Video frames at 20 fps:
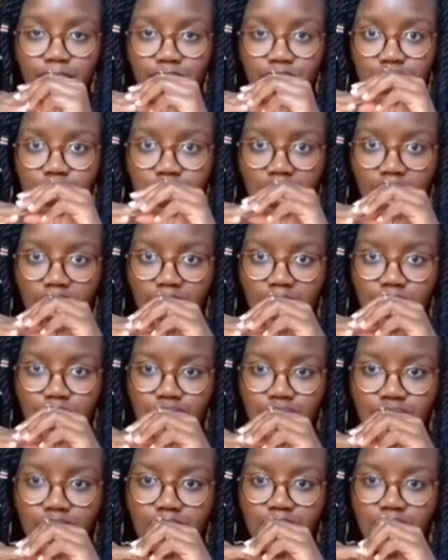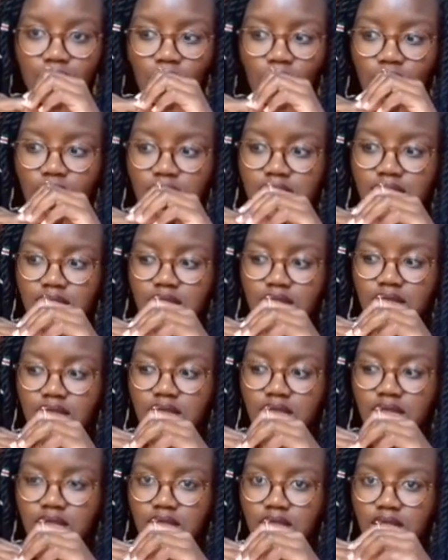wash and blow dry, it would have
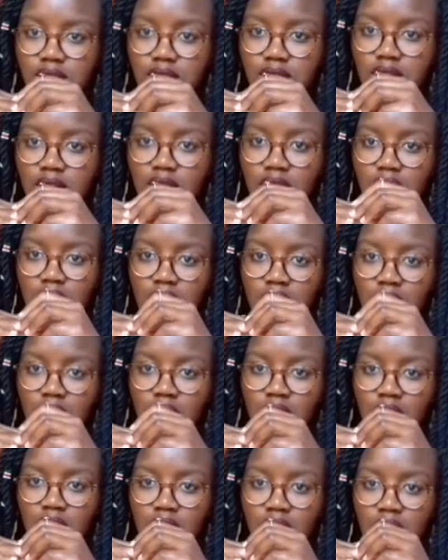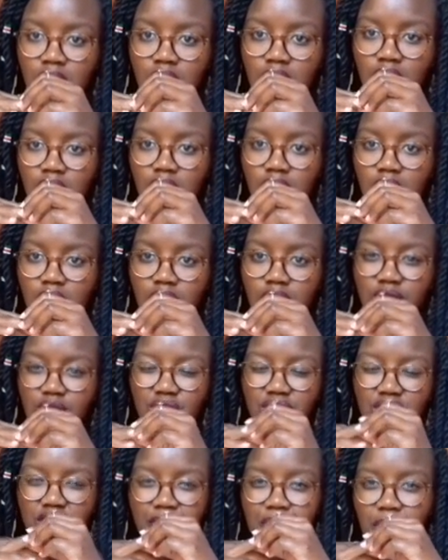cost
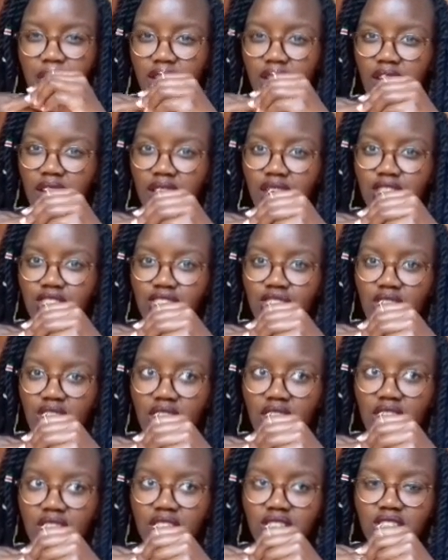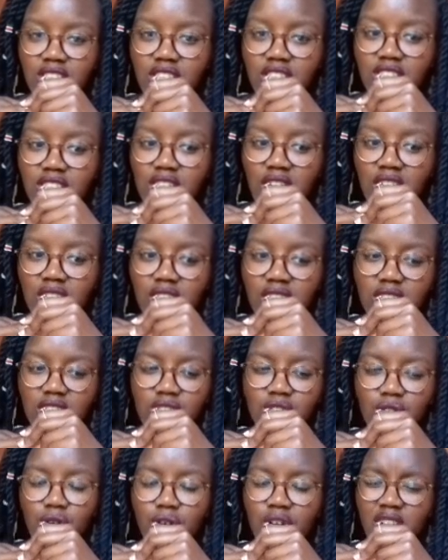it would have been an extra 100
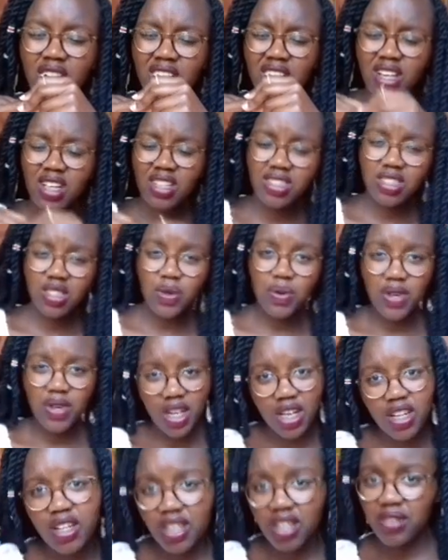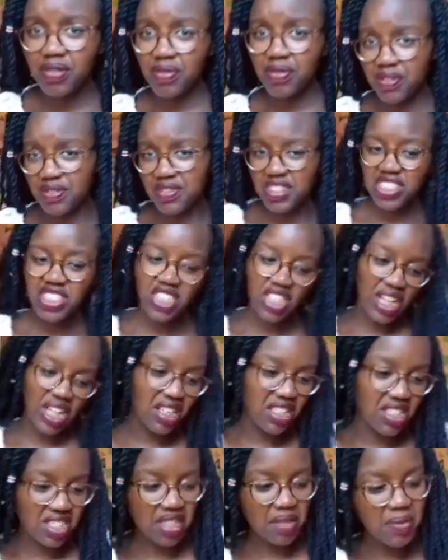shillings or an extra
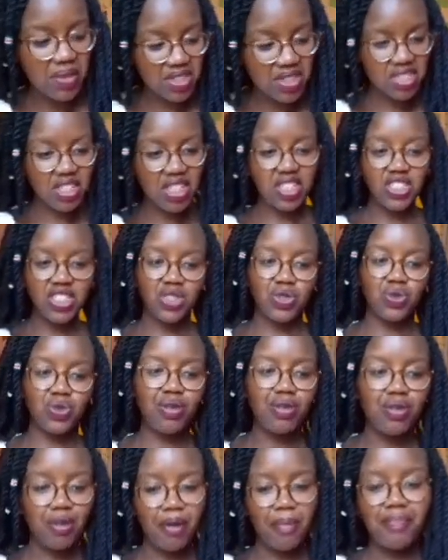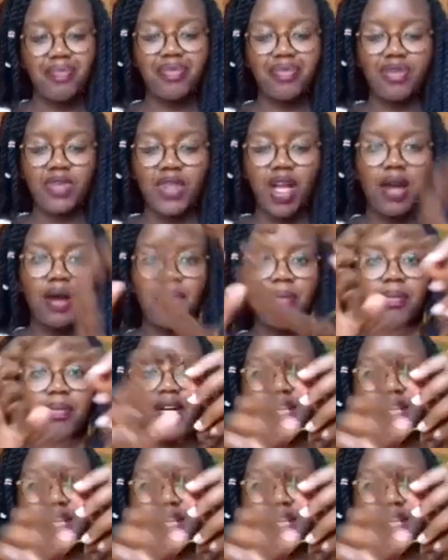150 shillings. I'm not really sure,